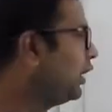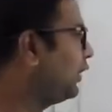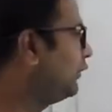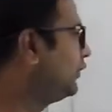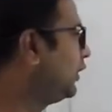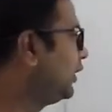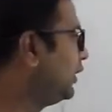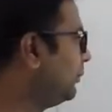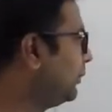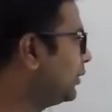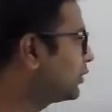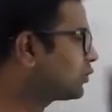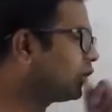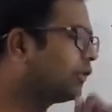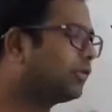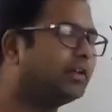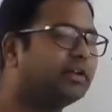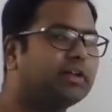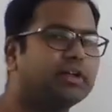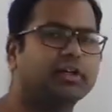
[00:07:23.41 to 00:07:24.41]
If the limits
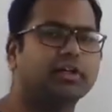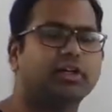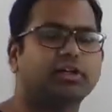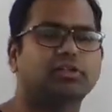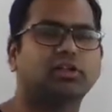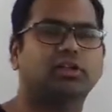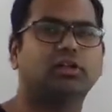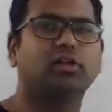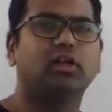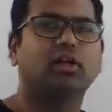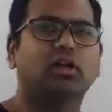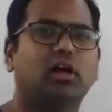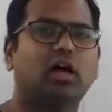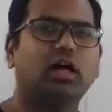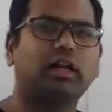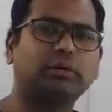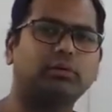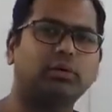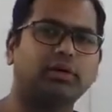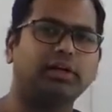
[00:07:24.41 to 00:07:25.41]
of integration
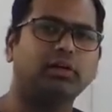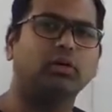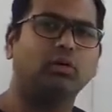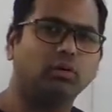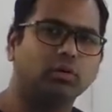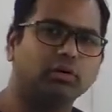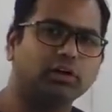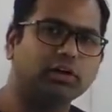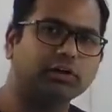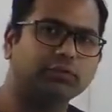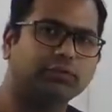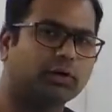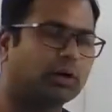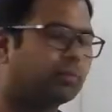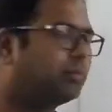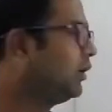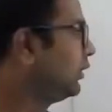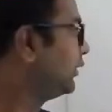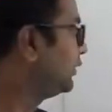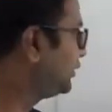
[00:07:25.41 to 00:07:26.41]
are going only
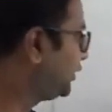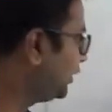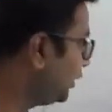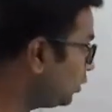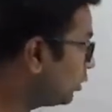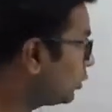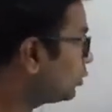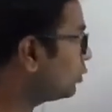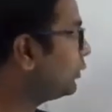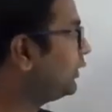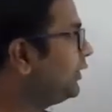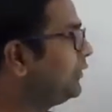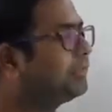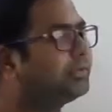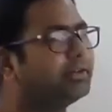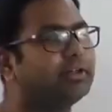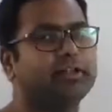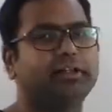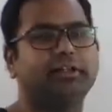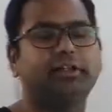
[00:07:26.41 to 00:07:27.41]
from 0 to
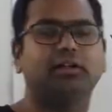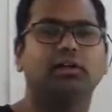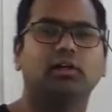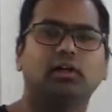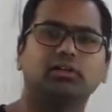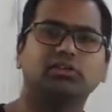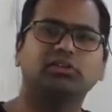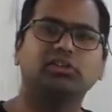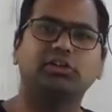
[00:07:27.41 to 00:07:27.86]
infinity,